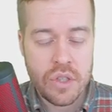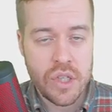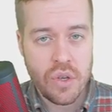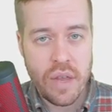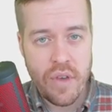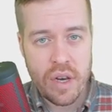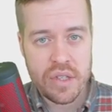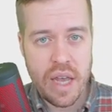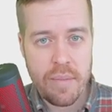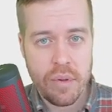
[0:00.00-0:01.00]
Just to give you an
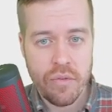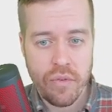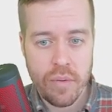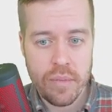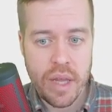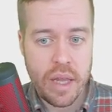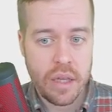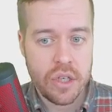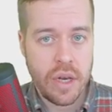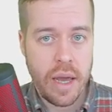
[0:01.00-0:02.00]
example from the
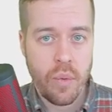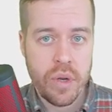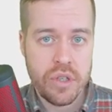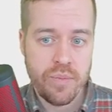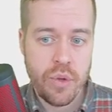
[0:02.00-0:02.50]
English language,